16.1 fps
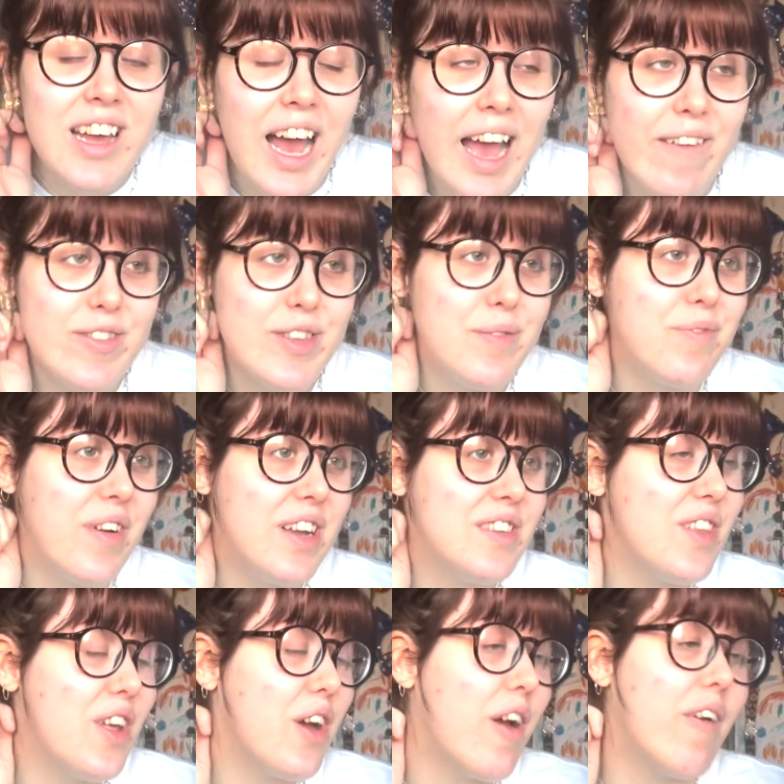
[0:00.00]
I have some friends
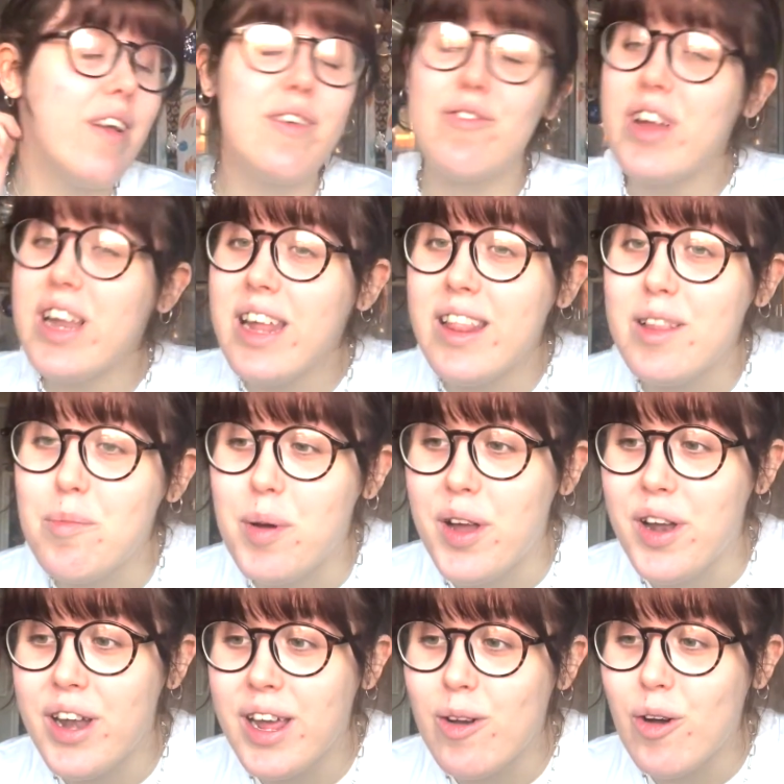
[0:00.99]
that are currently reading The
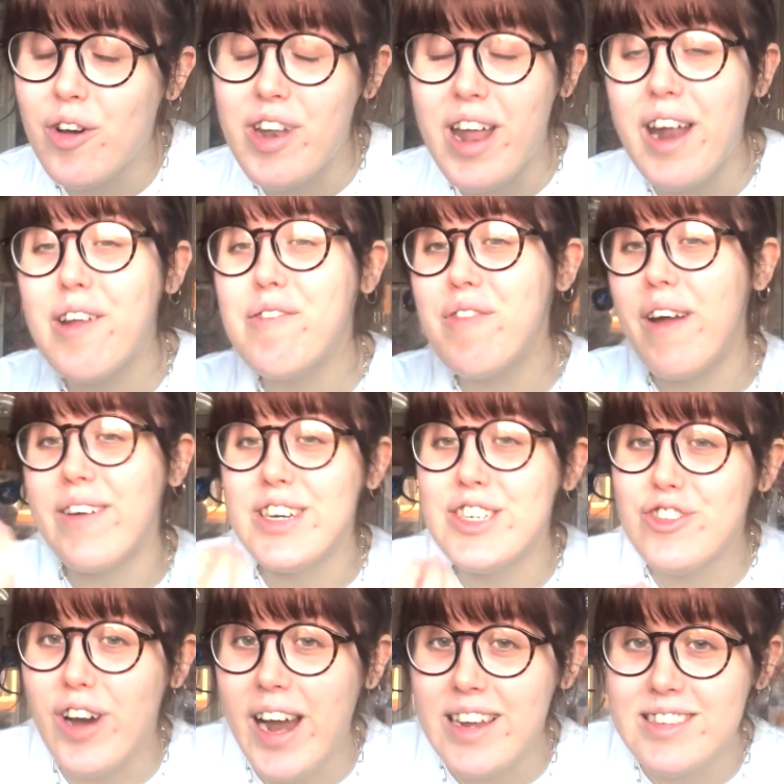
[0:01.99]
Burning God and are very
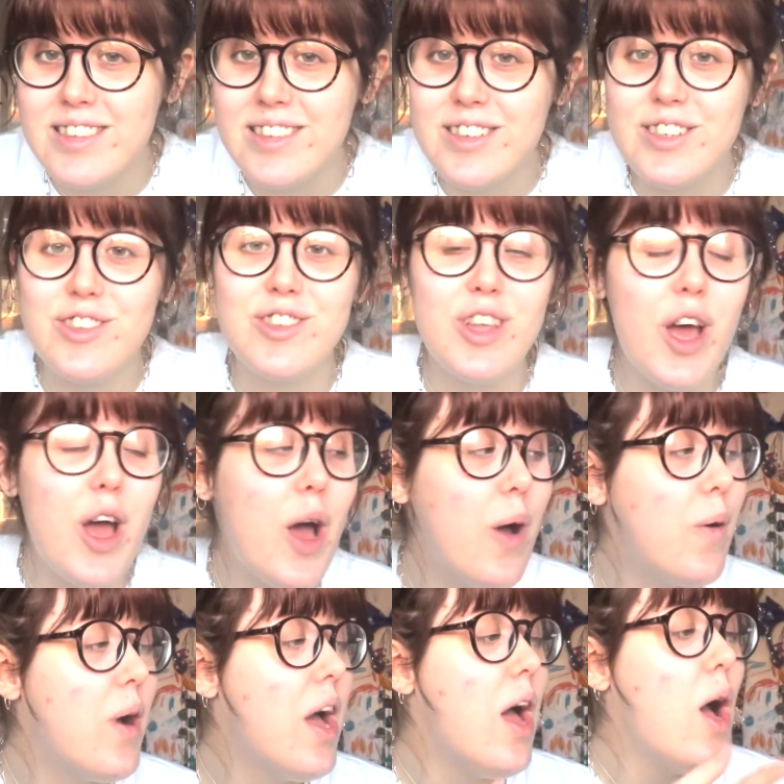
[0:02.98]
stressed.
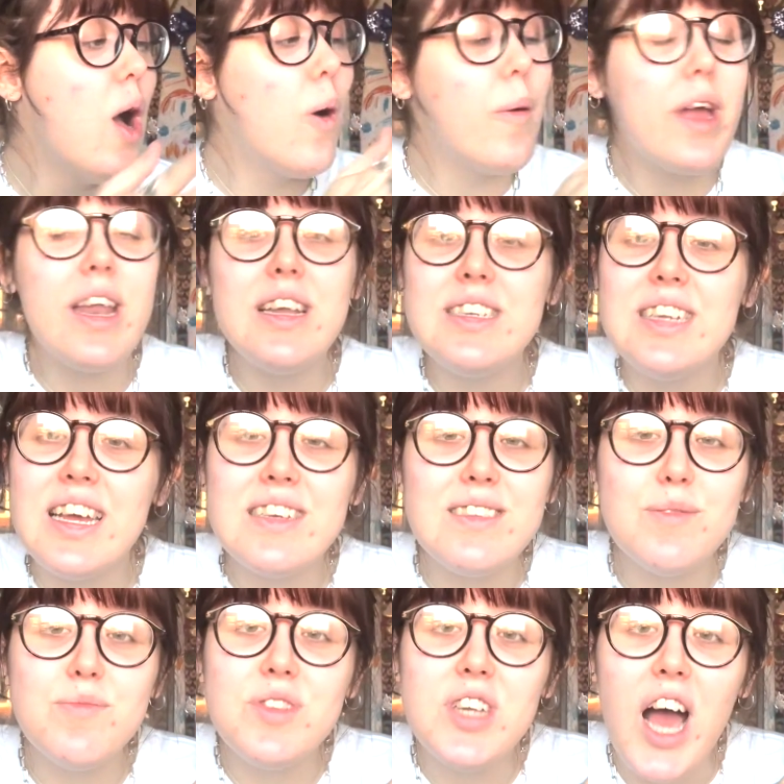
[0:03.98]
So we're going to take
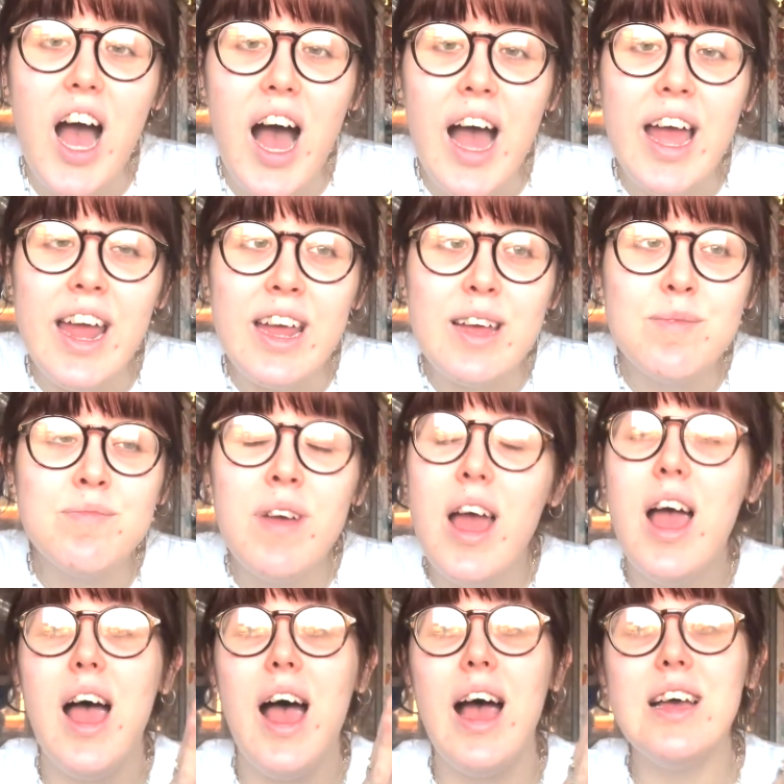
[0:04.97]
some time
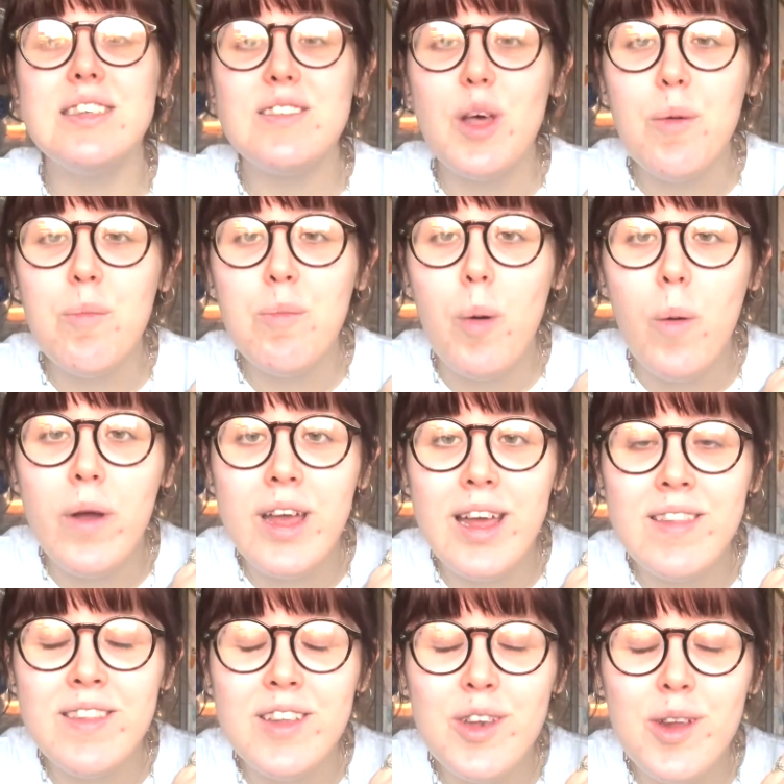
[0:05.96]
at some point
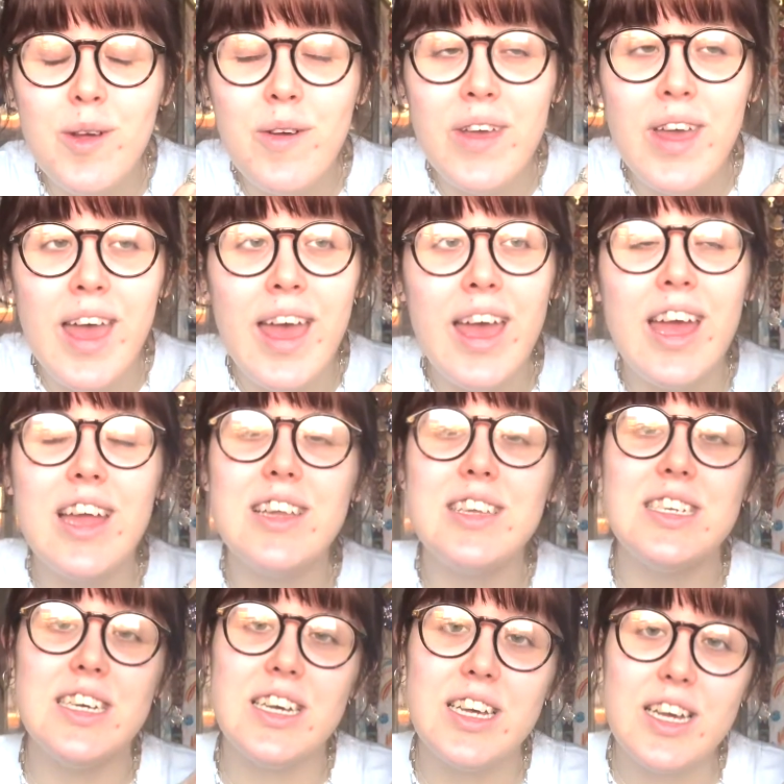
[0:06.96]
in the new year
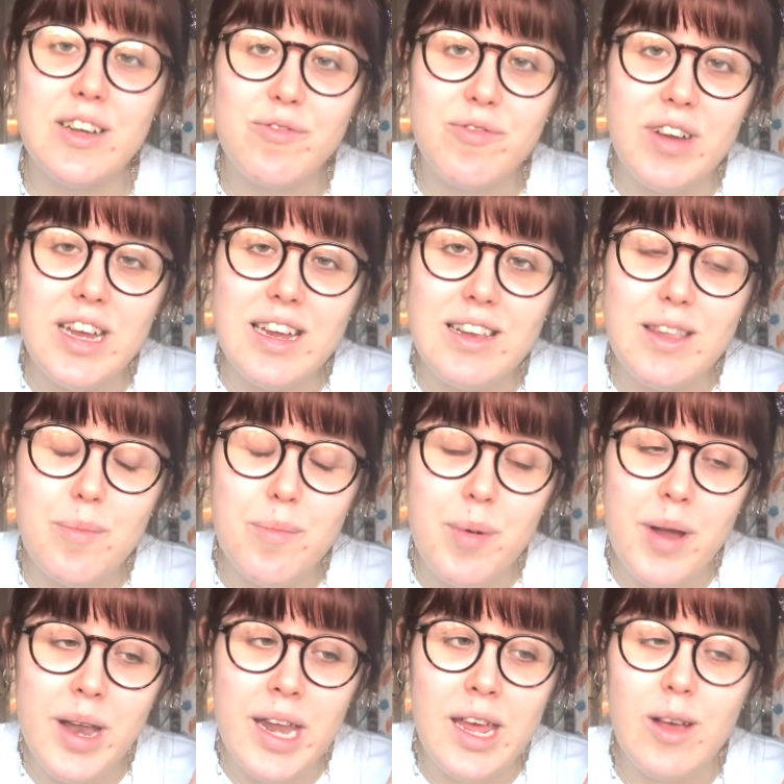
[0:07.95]
to read The
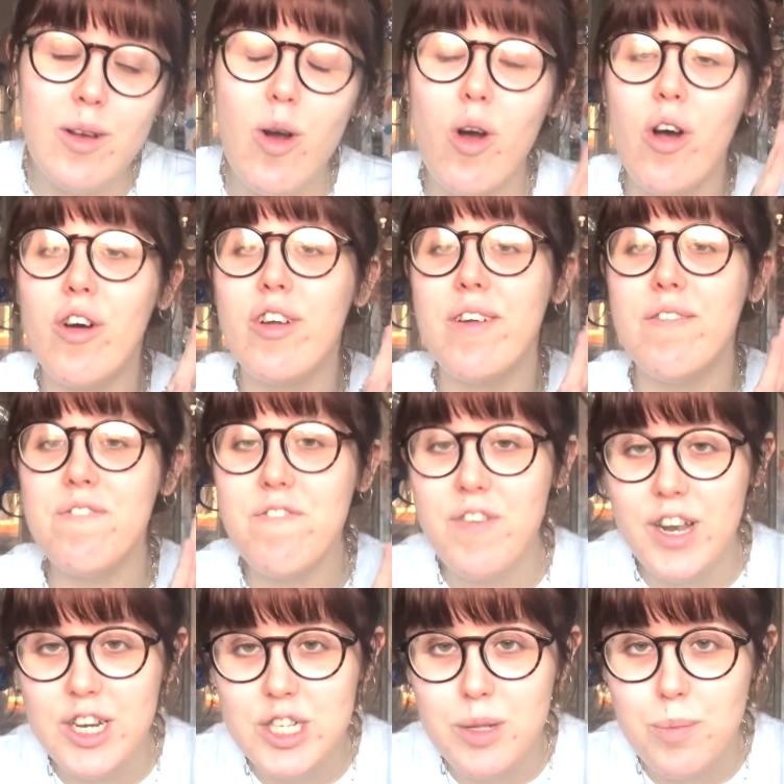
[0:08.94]
Burning God and
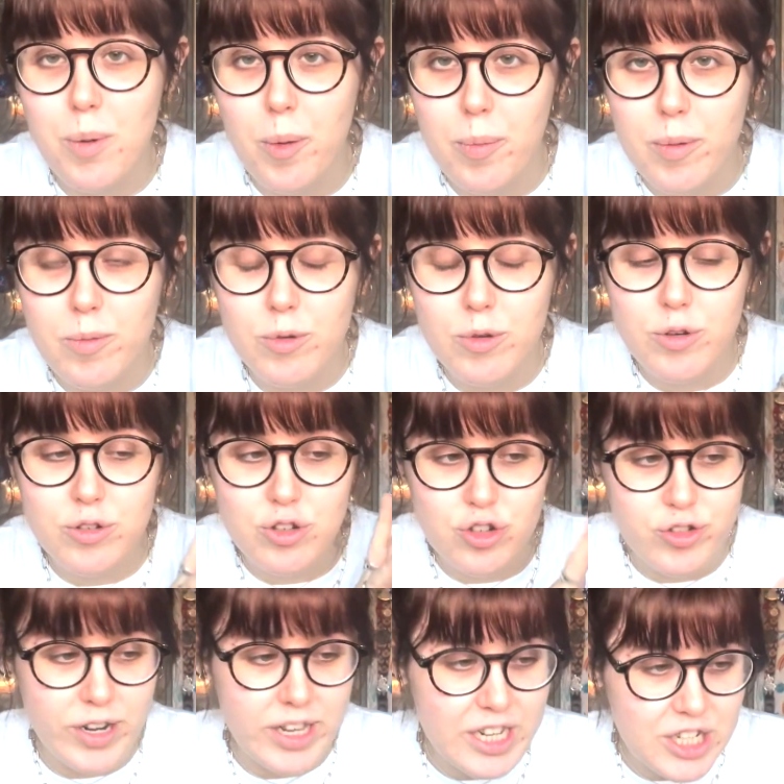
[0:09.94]
finish the Poppy War
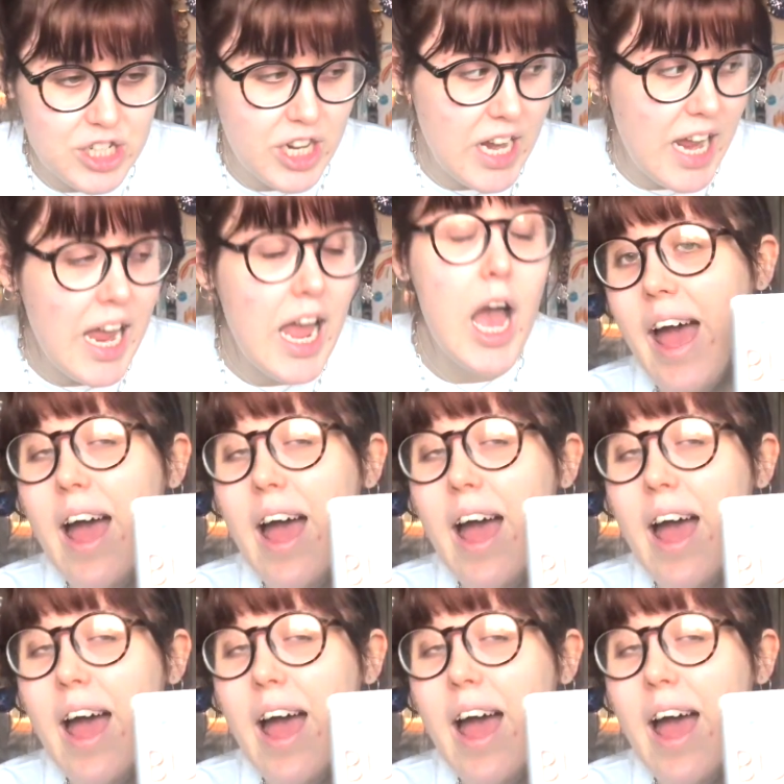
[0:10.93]
trilogy.